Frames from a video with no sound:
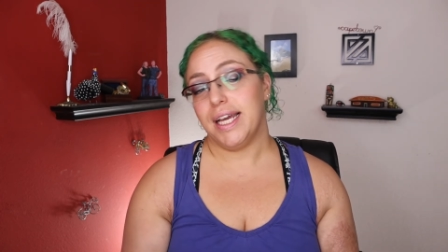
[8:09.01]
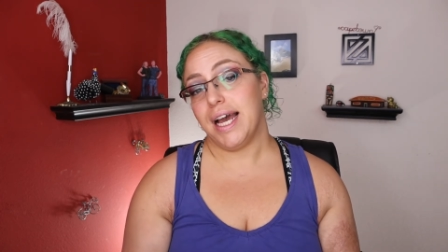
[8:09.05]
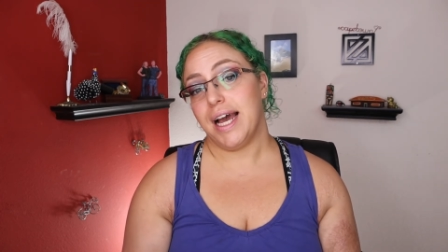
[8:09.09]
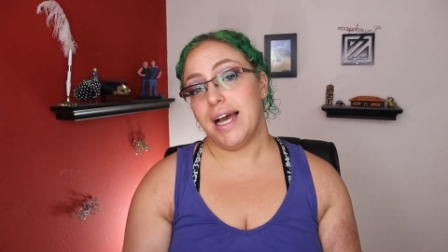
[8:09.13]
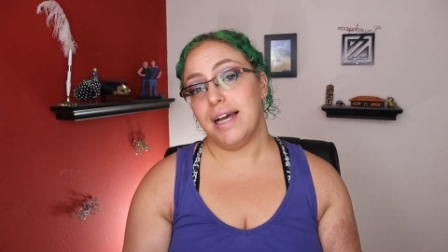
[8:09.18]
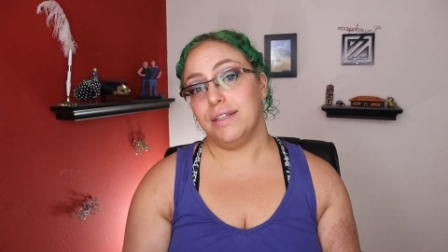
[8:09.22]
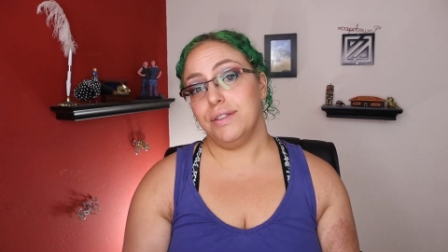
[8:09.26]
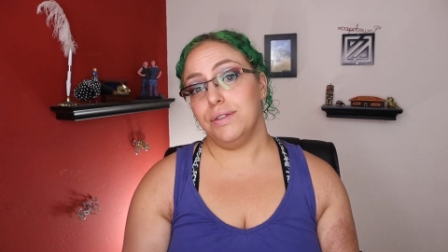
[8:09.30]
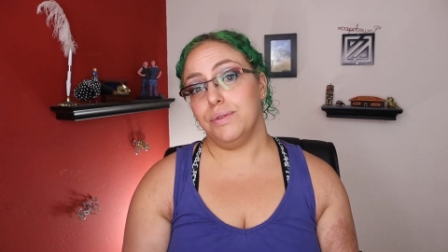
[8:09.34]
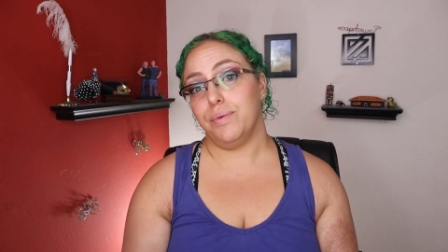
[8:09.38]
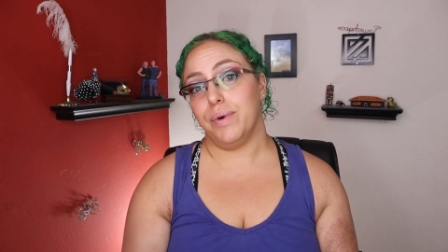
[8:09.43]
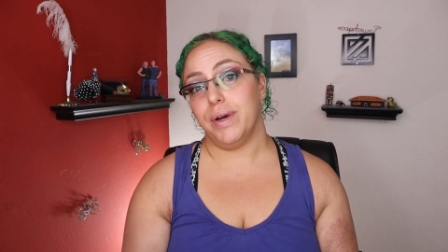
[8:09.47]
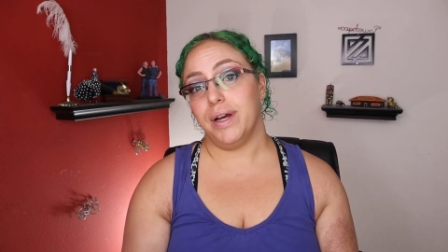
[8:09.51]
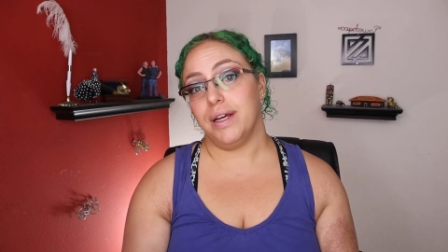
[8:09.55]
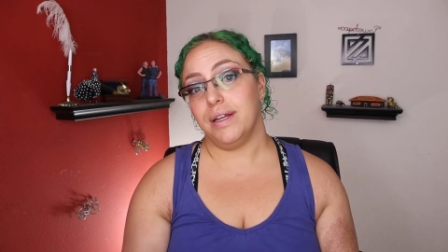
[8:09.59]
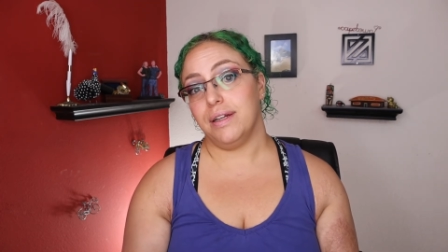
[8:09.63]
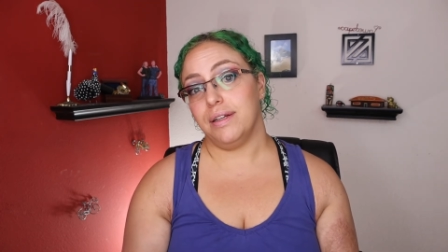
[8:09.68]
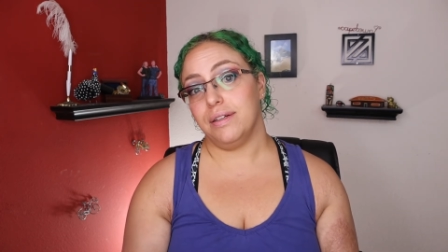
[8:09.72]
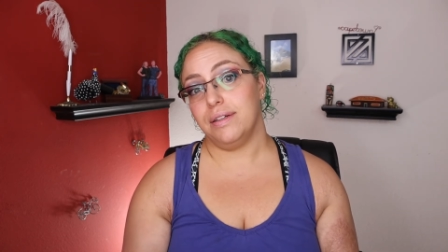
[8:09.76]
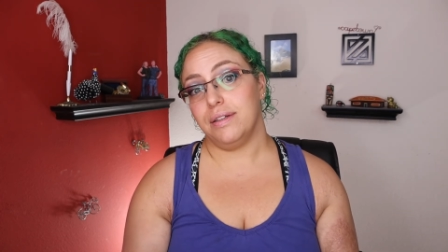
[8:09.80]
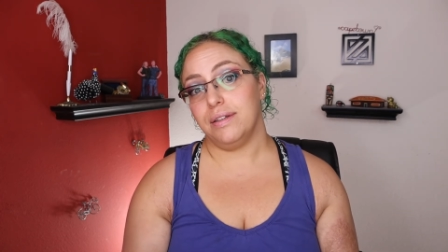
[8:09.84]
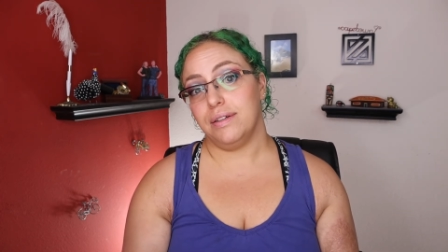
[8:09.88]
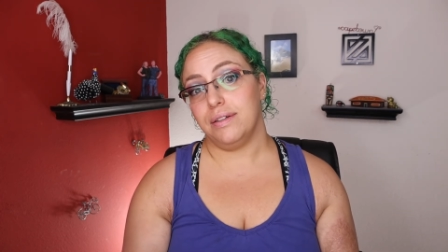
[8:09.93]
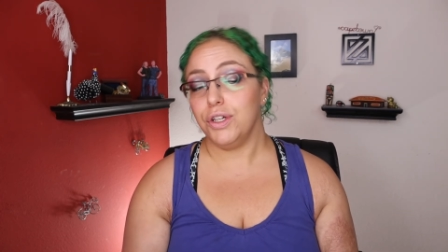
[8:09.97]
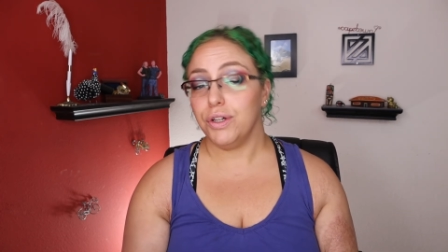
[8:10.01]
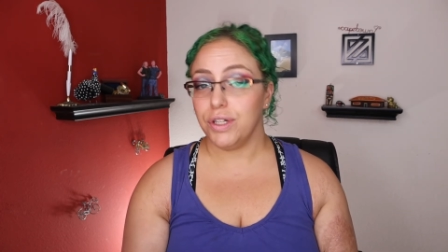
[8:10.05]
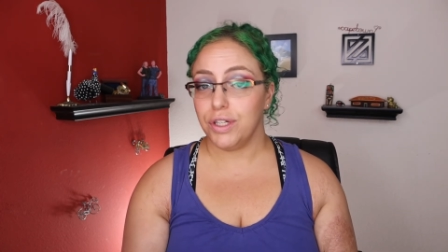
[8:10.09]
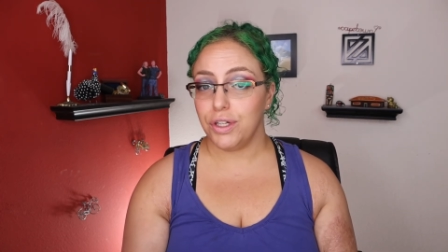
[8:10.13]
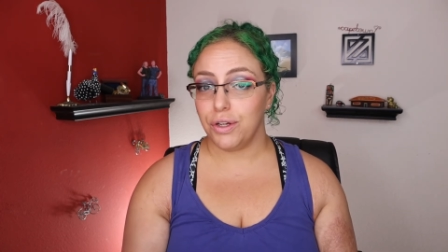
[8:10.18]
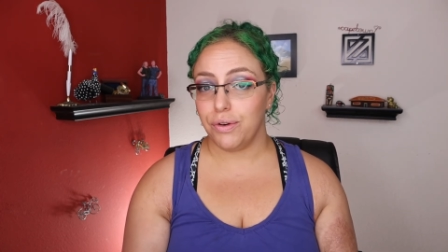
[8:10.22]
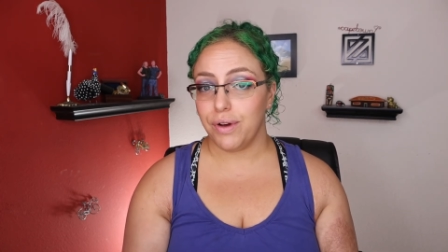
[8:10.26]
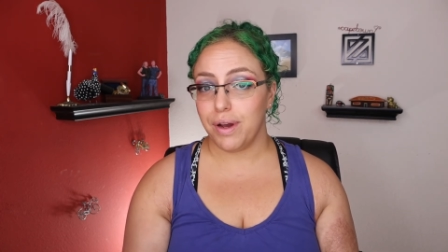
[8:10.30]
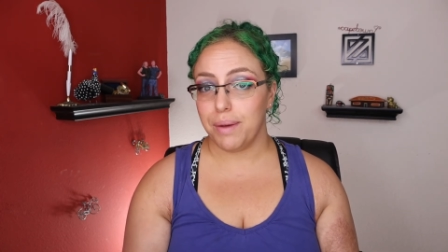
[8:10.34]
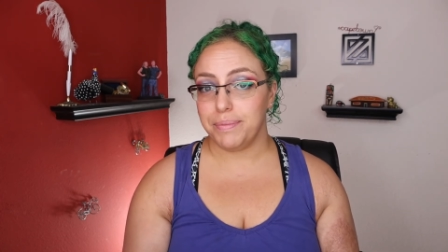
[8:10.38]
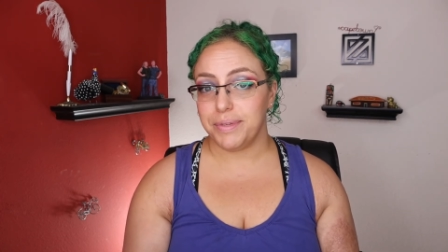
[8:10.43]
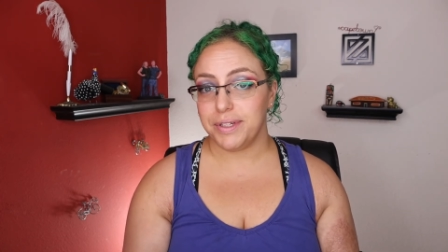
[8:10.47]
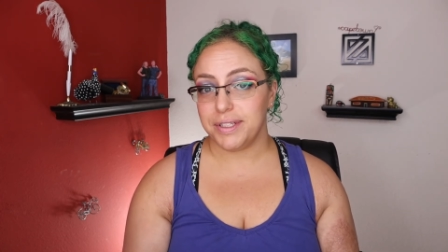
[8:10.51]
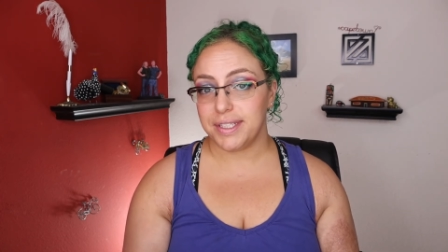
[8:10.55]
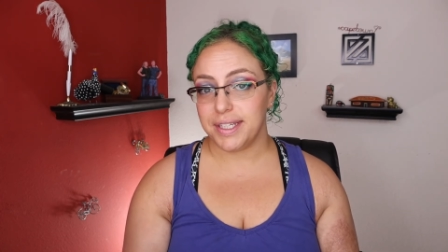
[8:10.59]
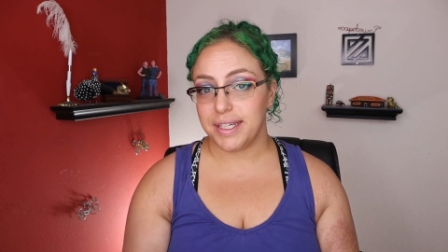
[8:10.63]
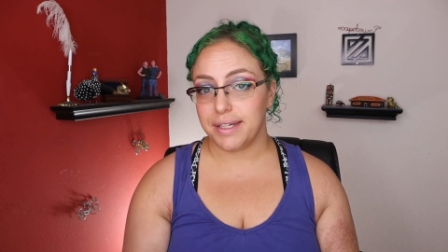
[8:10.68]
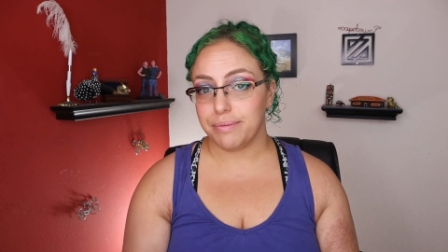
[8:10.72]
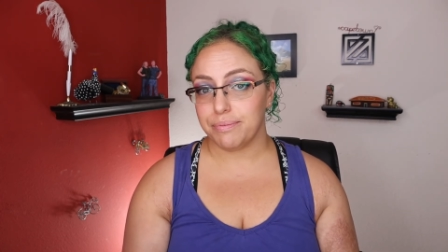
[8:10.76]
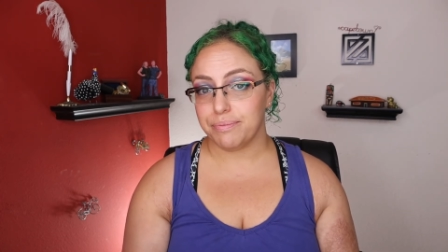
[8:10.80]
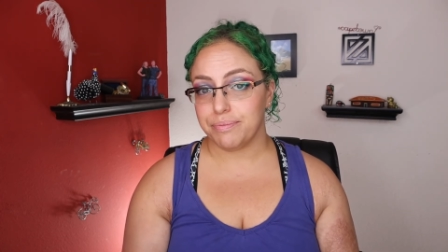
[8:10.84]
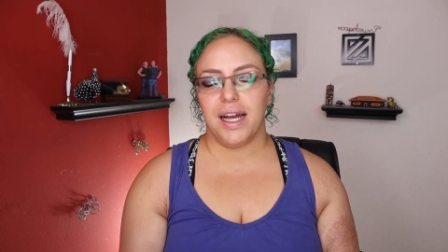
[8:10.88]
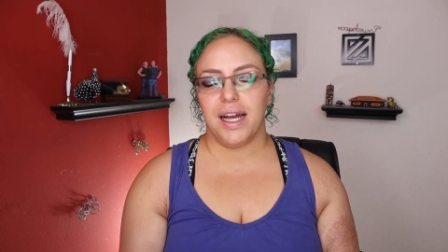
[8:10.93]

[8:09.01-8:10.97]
as when you're a new amputee.